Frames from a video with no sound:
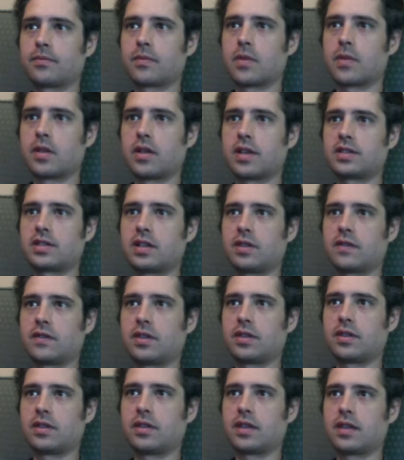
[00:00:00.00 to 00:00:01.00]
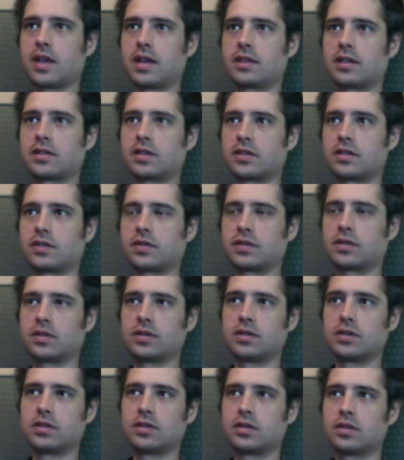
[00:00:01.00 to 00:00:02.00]
Lots of different things. There's
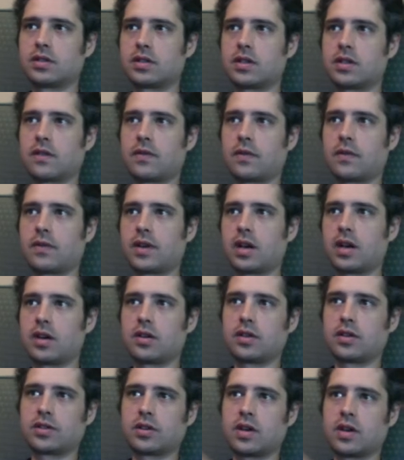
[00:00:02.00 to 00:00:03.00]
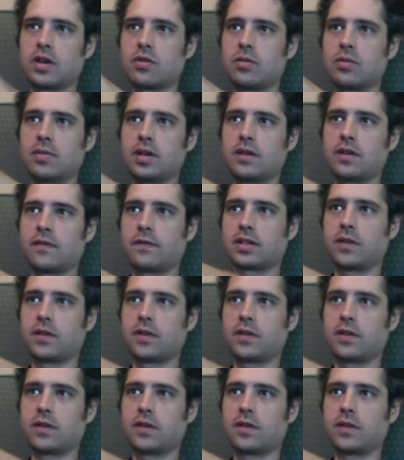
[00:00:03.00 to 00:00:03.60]
stuff over here. So here would be, for